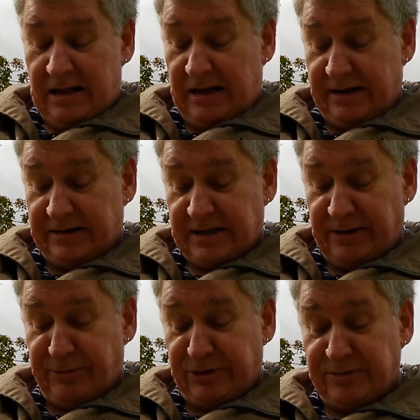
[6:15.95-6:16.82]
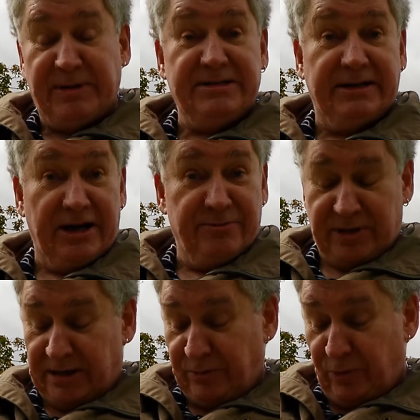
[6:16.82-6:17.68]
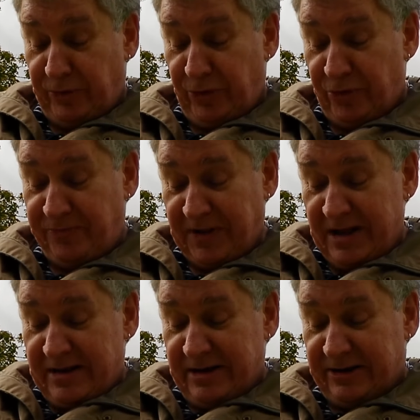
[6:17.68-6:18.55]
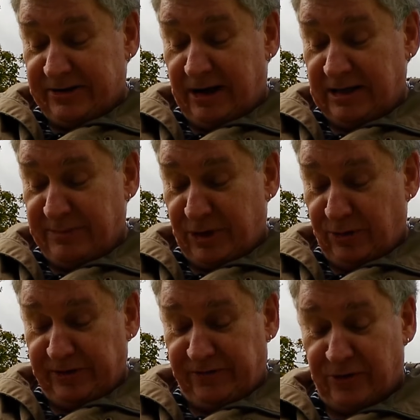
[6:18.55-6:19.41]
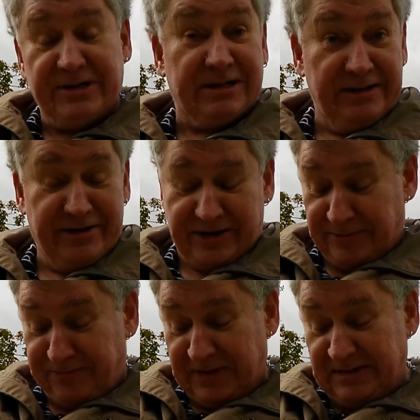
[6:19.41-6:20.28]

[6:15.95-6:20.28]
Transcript: and as anyone who's been to Cairnpapple will know, it could hardly be called a forest clearing.